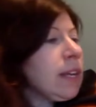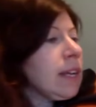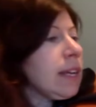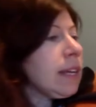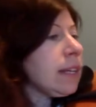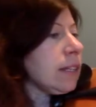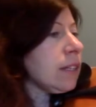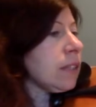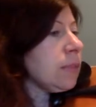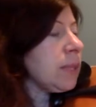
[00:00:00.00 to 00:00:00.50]

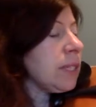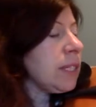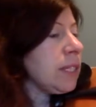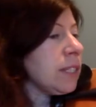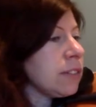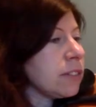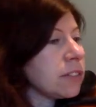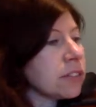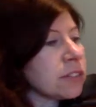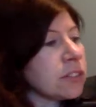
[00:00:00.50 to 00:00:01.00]
and a little bit
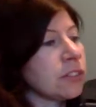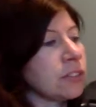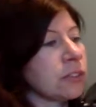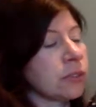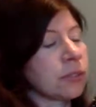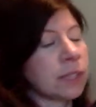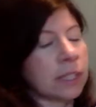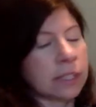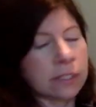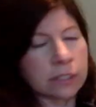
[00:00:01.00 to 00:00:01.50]
easier to
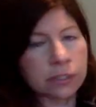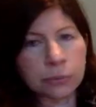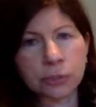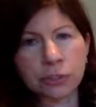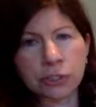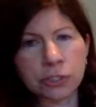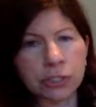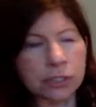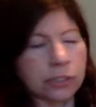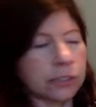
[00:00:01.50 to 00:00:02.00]
do than
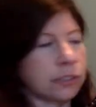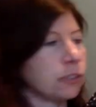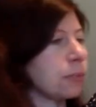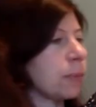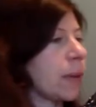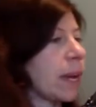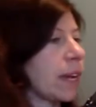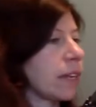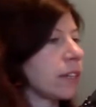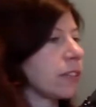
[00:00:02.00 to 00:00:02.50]
switching your 2
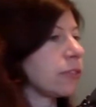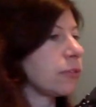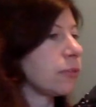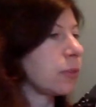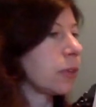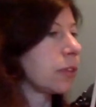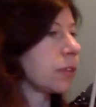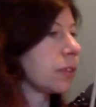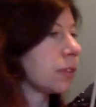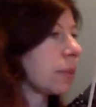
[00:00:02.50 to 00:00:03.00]
back and
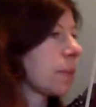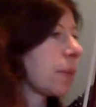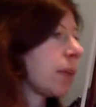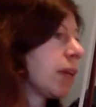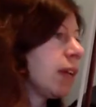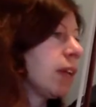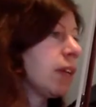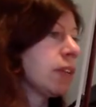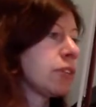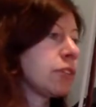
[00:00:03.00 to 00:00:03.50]
forth.
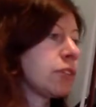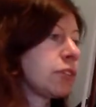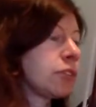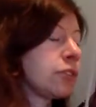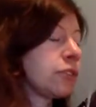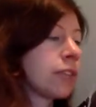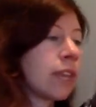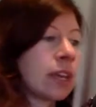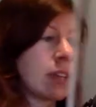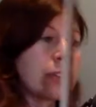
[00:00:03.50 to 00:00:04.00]
So you
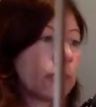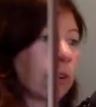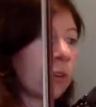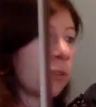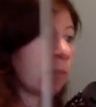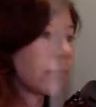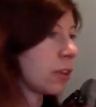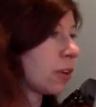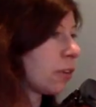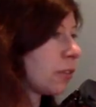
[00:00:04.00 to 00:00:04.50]
do that
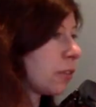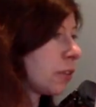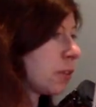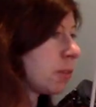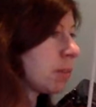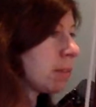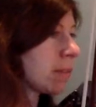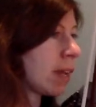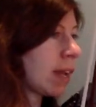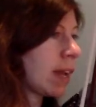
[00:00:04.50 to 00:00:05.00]
over and
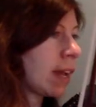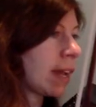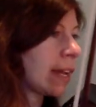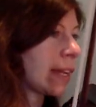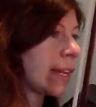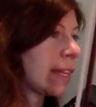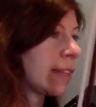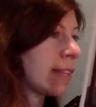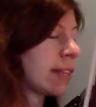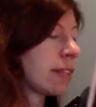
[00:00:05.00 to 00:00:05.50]
over,
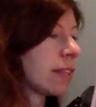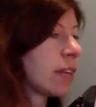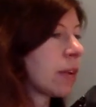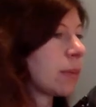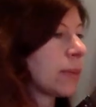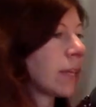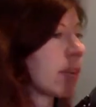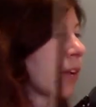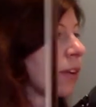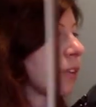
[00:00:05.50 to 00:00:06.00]
and then
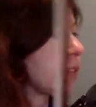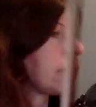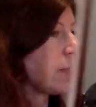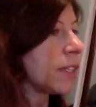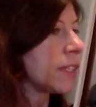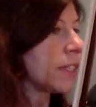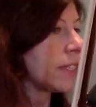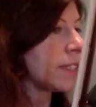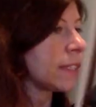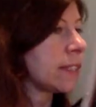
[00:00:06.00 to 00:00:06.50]
coming out of
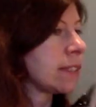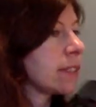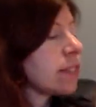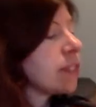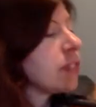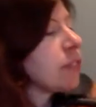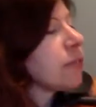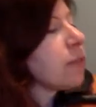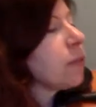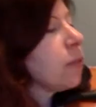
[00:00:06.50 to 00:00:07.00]
it in
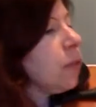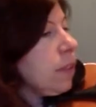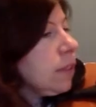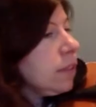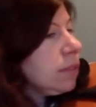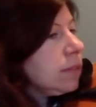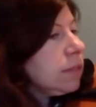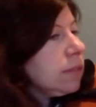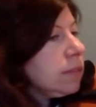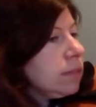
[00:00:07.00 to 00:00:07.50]

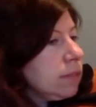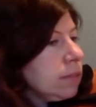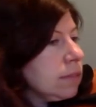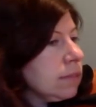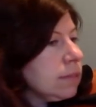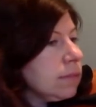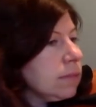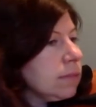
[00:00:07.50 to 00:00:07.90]
64. And